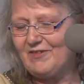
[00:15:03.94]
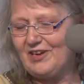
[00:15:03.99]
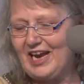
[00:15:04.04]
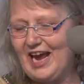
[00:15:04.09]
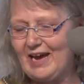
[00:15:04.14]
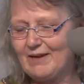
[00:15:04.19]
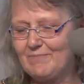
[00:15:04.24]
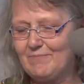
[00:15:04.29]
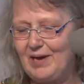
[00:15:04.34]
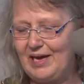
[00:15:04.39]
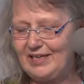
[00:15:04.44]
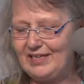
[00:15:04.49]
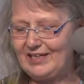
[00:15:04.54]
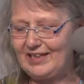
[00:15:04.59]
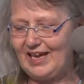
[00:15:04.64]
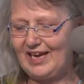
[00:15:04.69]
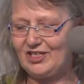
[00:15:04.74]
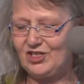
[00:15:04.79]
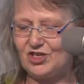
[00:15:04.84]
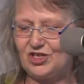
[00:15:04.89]
Raven had
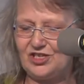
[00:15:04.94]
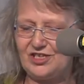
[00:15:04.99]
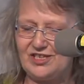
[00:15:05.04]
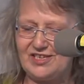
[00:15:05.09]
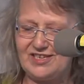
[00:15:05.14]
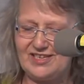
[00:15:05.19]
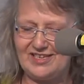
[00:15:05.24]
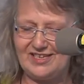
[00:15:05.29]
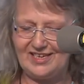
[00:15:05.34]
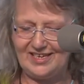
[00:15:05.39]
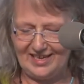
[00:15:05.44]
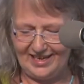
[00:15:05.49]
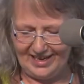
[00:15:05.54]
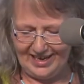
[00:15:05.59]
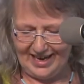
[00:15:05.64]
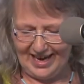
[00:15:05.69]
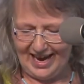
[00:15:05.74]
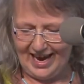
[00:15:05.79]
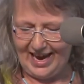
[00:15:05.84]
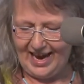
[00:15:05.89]
many legends.
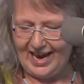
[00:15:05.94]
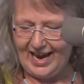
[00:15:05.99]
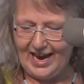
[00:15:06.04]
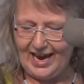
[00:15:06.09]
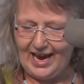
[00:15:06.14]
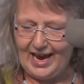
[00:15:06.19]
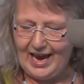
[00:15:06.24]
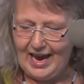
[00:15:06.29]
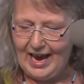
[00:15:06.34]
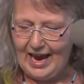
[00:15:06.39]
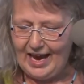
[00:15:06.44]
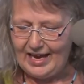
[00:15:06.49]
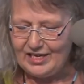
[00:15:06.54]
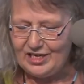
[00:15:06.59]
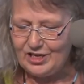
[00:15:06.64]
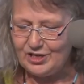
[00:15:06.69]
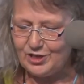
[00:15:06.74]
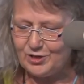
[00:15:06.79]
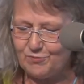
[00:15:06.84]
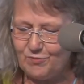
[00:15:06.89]

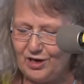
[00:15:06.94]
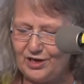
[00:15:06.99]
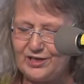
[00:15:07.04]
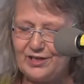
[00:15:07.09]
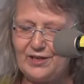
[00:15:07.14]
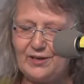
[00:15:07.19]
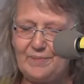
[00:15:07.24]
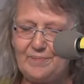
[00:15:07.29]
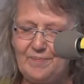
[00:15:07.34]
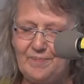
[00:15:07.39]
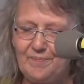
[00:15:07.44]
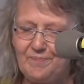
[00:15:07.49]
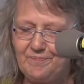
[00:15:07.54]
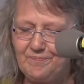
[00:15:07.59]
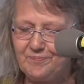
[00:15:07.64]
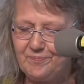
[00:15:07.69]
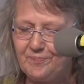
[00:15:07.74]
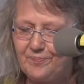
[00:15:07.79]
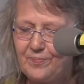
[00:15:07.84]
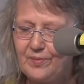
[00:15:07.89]
And here's one of them.
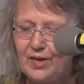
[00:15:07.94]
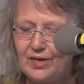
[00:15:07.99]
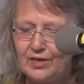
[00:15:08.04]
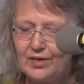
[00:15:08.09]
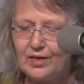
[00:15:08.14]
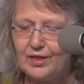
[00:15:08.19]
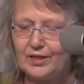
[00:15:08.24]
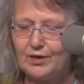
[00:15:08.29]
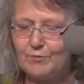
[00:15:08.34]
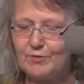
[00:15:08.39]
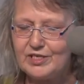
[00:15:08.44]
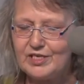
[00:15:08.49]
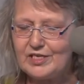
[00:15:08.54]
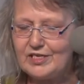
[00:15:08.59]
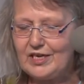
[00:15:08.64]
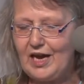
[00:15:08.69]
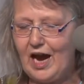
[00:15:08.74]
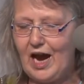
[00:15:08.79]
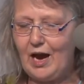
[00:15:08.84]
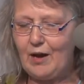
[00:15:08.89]
There
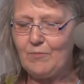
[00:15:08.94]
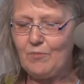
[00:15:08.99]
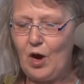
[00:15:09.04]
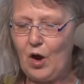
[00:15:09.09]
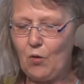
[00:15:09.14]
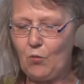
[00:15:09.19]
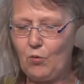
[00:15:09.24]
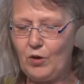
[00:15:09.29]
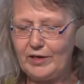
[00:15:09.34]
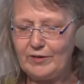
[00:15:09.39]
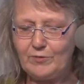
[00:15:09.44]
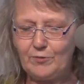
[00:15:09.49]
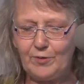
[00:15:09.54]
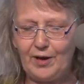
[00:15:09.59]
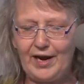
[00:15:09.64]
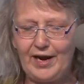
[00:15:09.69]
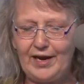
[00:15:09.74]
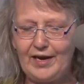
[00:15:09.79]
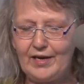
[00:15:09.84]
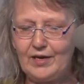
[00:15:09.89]
was a time when
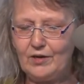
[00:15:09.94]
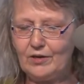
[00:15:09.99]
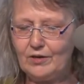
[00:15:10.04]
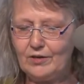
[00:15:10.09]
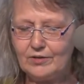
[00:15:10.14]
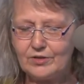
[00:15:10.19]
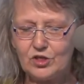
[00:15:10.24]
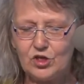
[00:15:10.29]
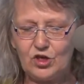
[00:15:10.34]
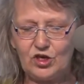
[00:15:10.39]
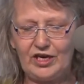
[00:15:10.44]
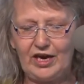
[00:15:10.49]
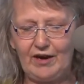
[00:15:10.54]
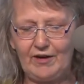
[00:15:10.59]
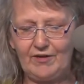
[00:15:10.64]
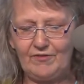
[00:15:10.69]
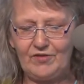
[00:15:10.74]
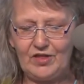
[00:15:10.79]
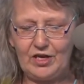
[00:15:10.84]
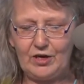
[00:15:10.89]
Gray Eagle took
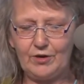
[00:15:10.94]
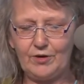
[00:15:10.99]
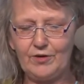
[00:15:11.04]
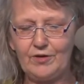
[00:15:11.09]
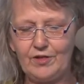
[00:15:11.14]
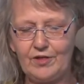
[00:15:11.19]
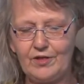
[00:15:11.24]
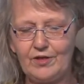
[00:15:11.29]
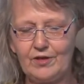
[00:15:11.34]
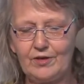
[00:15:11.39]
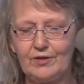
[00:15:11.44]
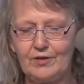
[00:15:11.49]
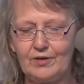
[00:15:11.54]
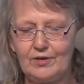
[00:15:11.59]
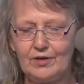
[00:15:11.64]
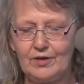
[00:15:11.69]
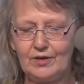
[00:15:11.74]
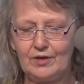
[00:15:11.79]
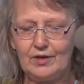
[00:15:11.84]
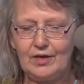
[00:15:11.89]
care of the earth.
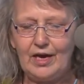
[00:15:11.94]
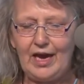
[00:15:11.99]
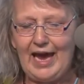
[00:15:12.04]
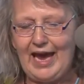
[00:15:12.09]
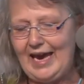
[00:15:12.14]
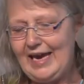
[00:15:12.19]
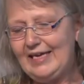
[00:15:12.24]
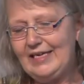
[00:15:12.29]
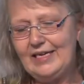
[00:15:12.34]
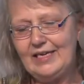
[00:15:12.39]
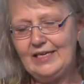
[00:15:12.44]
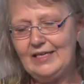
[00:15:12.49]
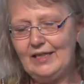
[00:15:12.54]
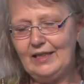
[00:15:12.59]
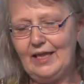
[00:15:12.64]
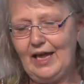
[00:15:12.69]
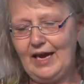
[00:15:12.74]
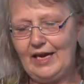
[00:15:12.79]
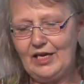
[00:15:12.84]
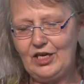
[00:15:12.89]
He
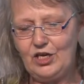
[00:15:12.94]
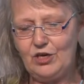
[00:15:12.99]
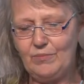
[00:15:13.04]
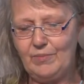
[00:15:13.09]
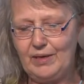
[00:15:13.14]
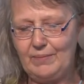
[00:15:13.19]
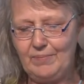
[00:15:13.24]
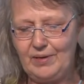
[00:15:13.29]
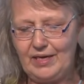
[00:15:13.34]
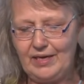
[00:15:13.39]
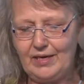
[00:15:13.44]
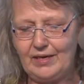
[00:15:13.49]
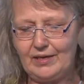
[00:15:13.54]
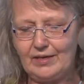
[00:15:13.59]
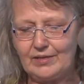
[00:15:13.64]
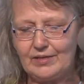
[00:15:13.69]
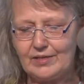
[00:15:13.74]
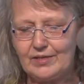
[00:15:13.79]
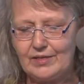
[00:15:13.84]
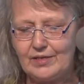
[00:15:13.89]
didn't like human
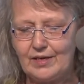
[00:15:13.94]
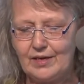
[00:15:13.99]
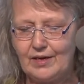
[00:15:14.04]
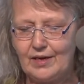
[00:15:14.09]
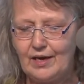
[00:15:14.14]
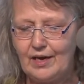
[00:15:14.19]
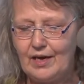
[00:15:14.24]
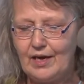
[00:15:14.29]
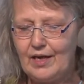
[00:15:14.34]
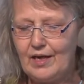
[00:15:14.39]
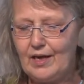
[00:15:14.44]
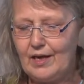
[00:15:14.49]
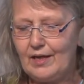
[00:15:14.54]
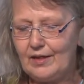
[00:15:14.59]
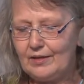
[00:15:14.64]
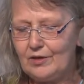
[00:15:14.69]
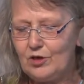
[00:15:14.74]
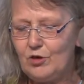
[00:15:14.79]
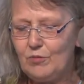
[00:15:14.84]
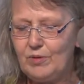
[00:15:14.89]
beings.
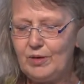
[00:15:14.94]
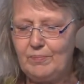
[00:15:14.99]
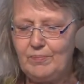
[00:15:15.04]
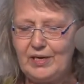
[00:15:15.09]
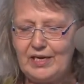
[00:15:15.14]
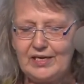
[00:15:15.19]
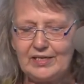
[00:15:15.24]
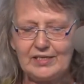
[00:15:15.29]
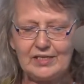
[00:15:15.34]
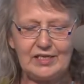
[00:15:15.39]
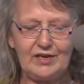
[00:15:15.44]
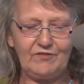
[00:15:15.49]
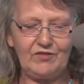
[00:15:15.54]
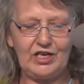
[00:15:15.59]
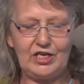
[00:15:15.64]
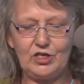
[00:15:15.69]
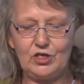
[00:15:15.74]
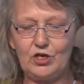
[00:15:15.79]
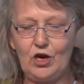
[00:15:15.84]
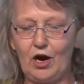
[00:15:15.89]
Human beings
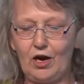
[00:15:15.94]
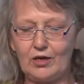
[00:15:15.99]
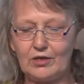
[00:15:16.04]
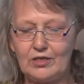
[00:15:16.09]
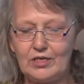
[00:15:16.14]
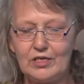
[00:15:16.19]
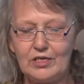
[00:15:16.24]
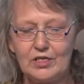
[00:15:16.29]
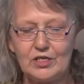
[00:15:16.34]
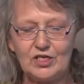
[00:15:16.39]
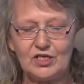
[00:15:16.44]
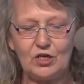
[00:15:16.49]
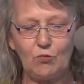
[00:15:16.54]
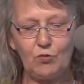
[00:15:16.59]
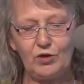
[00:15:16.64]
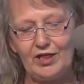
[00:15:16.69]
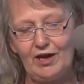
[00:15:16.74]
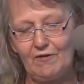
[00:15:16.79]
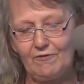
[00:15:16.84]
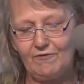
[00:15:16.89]
lived in darkness
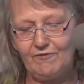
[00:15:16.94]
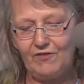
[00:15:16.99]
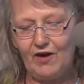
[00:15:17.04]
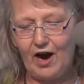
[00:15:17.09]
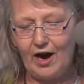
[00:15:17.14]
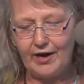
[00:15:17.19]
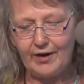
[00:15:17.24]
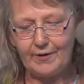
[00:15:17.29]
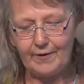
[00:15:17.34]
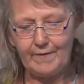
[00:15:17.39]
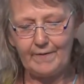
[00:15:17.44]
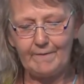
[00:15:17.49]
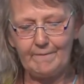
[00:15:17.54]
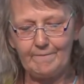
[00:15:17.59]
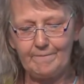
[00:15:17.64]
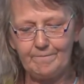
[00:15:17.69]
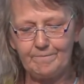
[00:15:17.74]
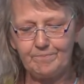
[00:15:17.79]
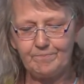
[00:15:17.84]
without fire.